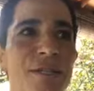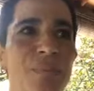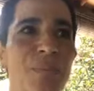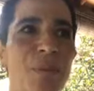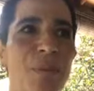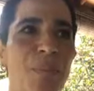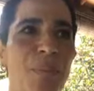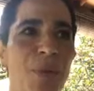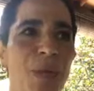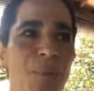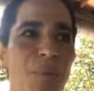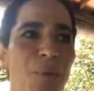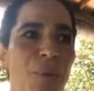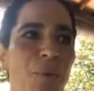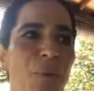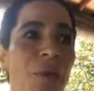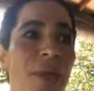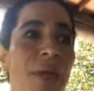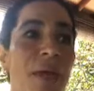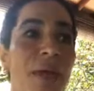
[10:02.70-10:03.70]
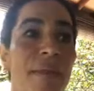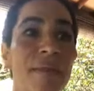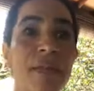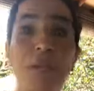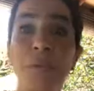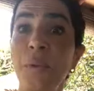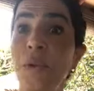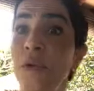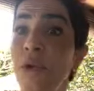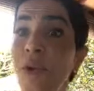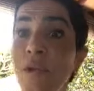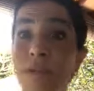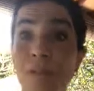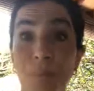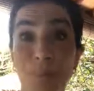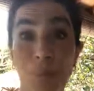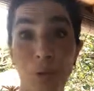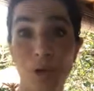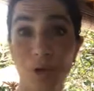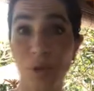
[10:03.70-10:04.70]
with people that were not
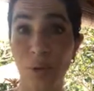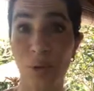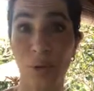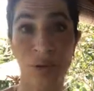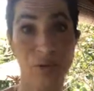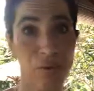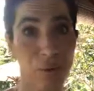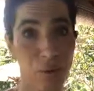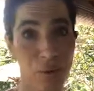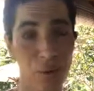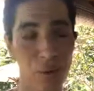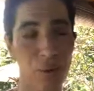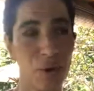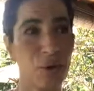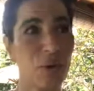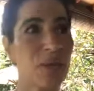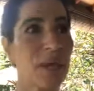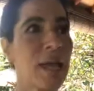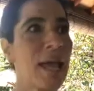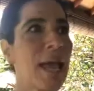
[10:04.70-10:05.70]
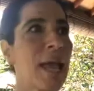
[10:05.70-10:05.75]
spiritual at all,